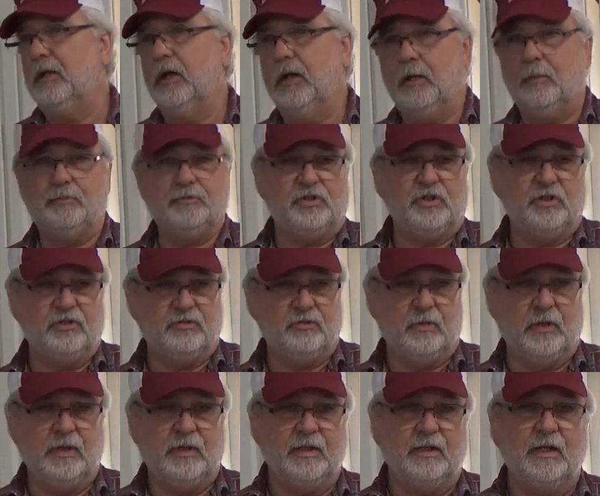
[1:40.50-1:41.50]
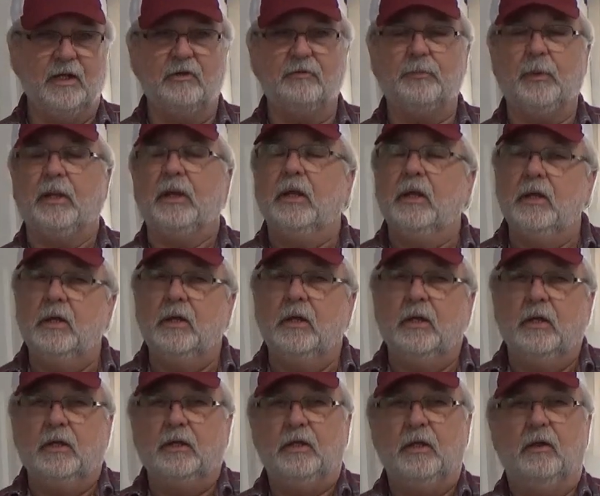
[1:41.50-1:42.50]
up cheese or anything else, but
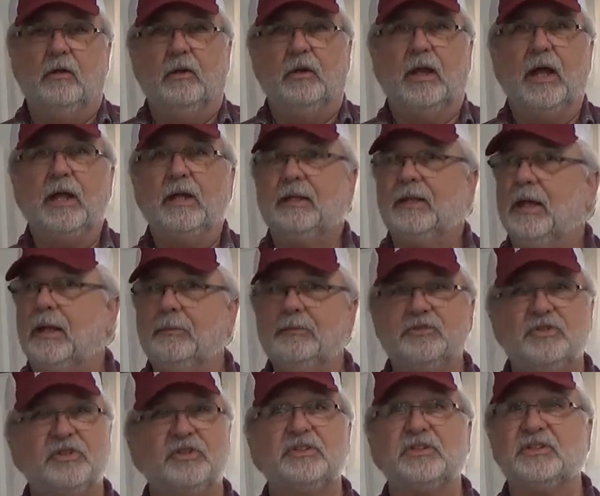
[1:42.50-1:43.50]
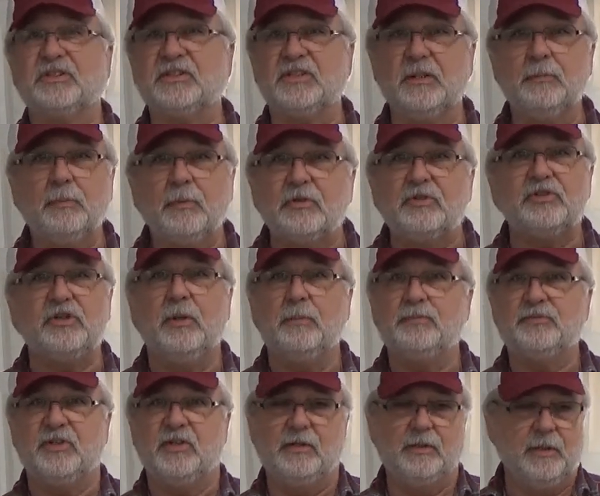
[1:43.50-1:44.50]
you know, a lot of times just simple chips
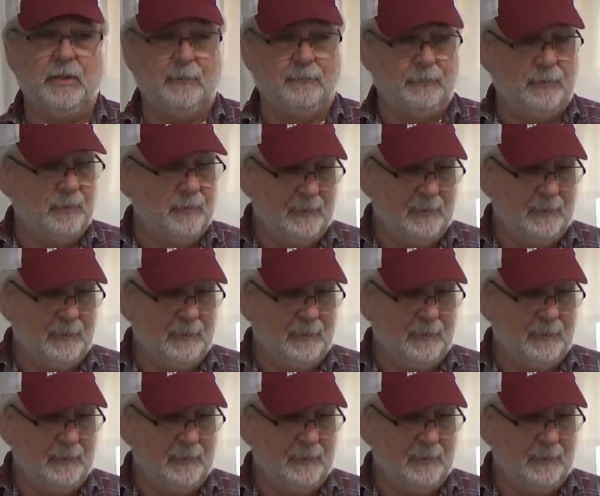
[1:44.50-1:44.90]
and dip.